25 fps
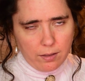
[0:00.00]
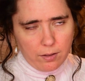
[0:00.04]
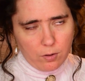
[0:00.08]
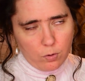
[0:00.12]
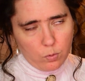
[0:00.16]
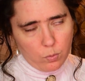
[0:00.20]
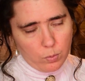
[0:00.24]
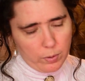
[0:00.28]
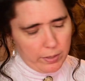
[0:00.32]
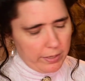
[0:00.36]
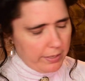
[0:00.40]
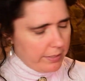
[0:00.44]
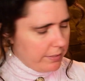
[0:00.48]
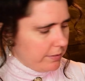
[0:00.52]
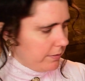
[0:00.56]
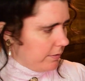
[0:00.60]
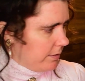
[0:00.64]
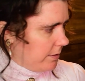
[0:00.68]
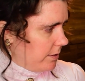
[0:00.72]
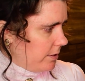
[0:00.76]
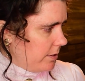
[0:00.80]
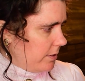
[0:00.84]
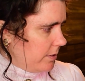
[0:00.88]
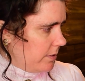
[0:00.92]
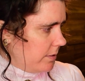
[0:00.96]

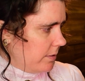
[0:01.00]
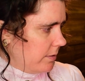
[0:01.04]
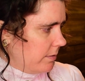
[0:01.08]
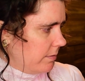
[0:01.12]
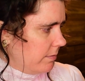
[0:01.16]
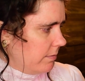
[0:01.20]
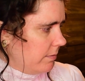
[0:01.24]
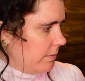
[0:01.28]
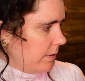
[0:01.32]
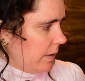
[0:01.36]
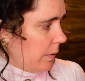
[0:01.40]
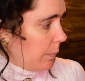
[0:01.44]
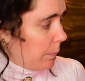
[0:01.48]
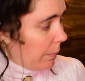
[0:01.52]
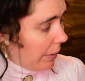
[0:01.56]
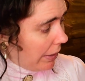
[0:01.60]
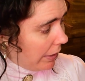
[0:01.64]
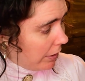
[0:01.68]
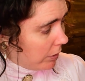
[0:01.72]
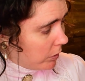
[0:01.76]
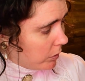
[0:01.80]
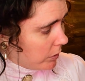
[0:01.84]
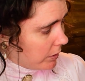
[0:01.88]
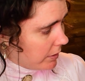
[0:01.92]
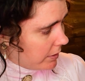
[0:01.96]
quite
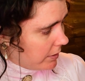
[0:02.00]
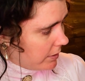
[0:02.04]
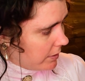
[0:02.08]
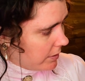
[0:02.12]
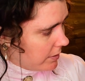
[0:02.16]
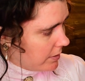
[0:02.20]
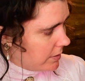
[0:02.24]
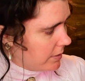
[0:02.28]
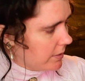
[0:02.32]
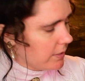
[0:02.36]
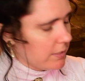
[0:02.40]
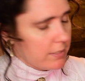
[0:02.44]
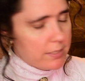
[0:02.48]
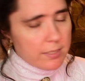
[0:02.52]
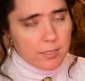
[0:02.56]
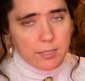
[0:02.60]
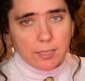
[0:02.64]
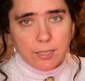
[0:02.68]
apparent.